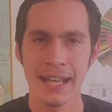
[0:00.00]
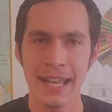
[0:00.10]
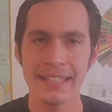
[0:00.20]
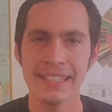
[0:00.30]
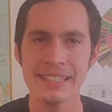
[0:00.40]

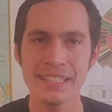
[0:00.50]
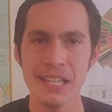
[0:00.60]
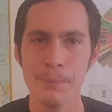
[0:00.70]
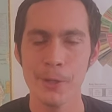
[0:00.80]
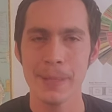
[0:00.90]
And Kiss the
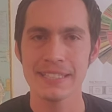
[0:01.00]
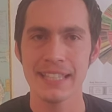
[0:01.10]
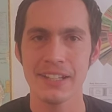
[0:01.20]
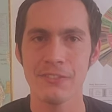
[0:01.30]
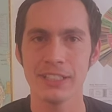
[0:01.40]
Hippo,
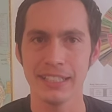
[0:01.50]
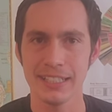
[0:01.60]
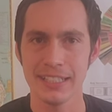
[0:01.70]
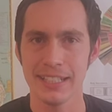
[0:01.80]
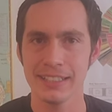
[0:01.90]
based out of
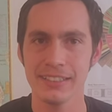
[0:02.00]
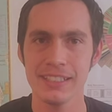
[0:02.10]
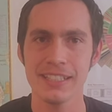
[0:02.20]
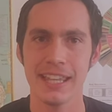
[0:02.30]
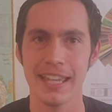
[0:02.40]
London,
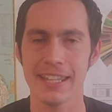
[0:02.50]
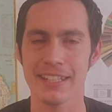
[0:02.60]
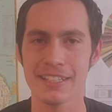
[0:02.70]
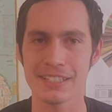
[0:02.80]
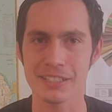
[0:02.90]
England,
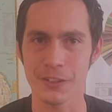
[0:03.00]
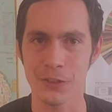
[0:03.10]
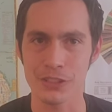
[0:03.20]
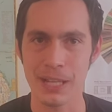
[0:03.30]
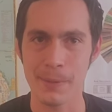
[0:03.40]
and this is their
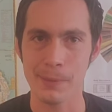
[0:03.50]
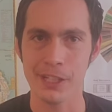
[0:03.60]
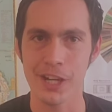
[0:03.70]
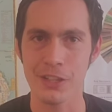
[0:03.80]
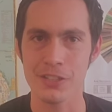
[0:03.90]
first time
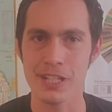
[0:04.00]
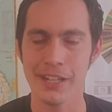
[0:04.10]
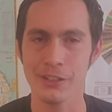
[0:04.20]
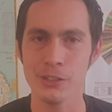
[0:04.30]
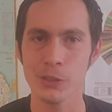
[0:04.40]
appearing on this
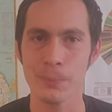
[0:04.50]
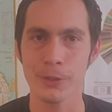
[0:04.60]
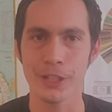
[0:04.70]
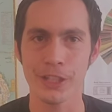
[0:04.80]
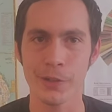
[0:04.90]
channel, so
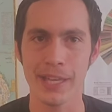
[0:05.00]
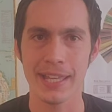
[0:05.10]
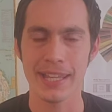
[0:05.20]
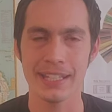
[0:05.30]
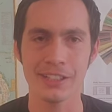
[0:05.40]
I'm going to go
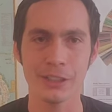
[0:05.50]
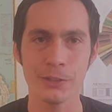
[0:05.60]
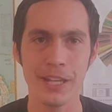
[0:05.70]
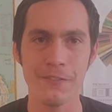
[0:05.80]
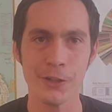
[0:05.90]
ahead and
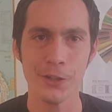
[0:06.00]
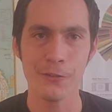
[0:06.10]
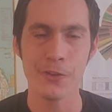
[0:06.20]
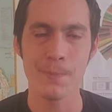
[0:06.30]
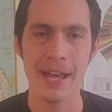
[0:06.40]
include a
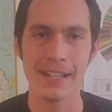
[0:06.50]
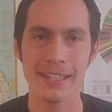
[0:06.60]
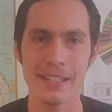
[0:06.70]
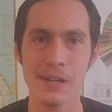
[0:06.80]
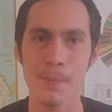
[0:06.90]
photo from
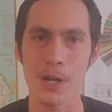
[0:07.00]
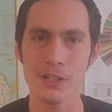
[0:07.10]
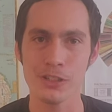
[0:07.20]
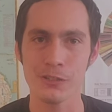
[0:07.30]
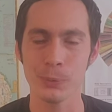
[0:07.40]
back in
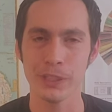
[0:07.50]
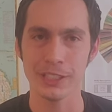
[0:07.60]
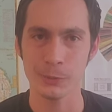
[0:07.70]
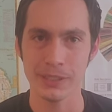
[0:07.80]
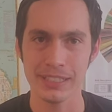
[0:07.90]
March of
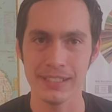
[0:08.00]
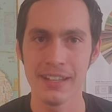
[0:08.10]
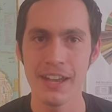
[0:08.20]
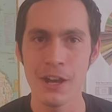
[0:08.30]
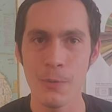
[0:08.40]
2020
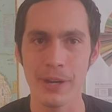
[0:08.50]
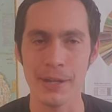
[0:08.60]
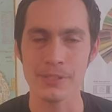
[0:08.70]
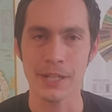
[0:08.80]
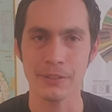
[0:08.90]
when
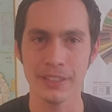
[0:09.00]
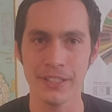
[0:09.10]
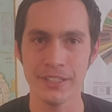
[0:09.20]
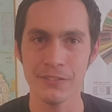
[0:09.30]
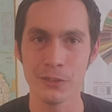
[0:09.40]
I was out in
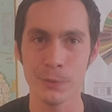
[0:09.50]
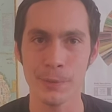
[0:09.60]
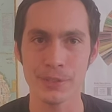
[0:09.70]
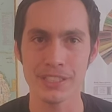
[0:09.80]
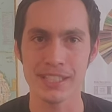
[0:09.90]
London for
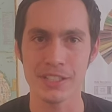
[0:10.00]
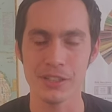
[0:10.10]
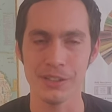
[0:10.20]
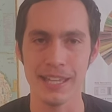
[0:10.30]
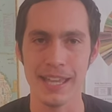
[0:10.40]
what was
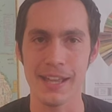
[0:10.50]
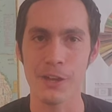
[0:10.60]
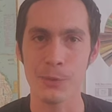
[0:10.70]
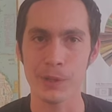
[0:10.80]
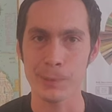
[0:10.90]
essentially a
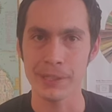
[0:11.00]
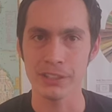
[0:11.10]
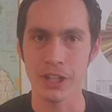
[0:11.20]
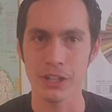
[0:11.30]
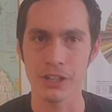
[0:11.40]

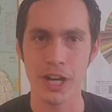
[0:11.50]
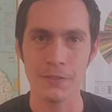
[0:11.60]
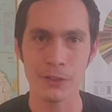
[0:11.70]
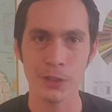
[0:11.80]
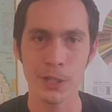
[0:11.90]
3-week-long
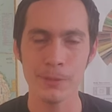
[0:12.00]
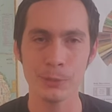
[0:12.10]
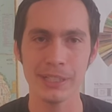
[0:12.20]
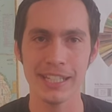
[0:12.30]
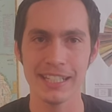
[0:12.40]
coffee crawl
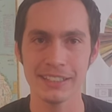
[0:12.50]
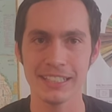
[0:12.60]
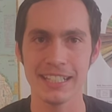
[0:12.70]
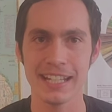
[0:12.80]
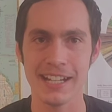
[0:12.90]
between
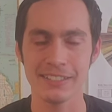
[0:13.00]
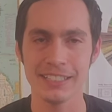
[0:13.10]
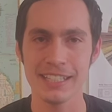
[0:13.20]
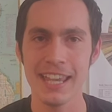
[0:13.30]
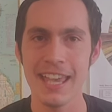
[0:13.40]
England and
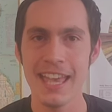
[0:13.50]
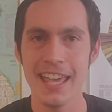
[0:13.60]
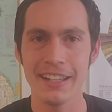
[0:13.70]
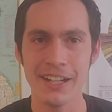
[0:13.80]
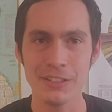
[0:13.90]
Ireland,
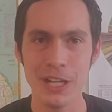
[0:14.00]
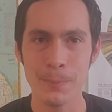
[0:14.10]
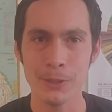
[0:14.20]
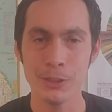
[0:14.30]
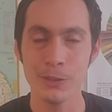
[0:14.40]
and I got the
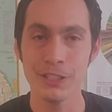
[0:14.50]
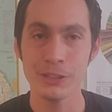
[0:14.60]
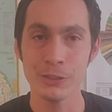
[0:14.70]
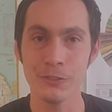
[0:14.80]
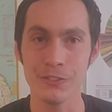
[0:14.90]
opportunity
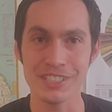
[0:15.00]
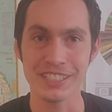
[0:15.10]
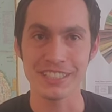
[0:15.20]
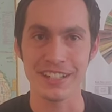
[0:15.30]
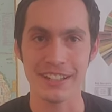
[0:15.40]
to
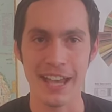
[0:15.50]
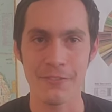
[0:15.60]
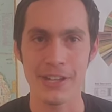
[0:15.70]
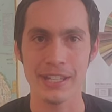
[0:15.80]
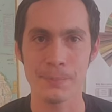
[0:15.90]
visit their
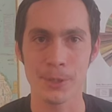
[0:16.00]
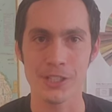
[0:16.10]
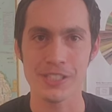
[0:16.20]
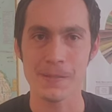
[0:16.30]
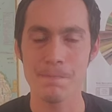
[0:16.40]
cafe in
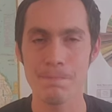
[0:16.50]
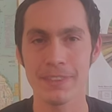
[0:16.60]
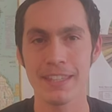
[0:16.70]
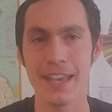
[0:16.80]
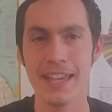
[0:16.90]
person.
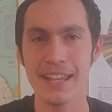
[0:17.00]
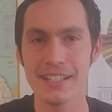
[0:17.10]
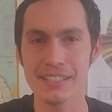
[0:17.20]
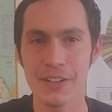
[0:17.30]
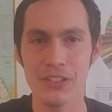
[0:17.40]
And I
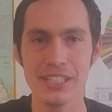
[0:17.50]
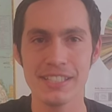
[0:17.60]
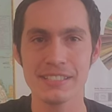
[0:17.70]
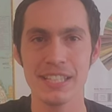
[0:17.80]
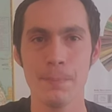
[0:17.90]
discovered
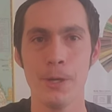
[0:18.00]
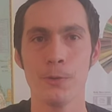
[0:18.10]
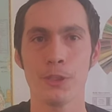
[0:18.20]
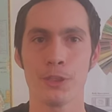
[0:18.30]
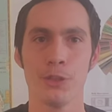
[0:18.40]
Kiss the
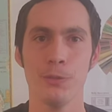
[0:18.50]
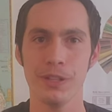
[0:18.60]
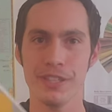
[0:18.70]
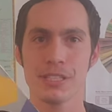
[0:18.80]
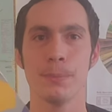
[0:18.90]
Hippo
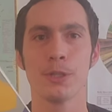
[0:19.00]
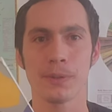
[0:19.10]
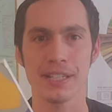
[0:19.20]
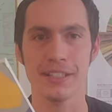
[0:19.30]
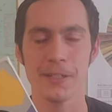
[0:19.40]
through this book
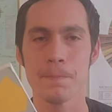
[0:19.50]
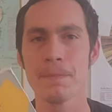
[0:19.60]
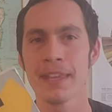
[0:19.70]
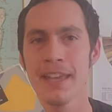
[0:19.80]
right here.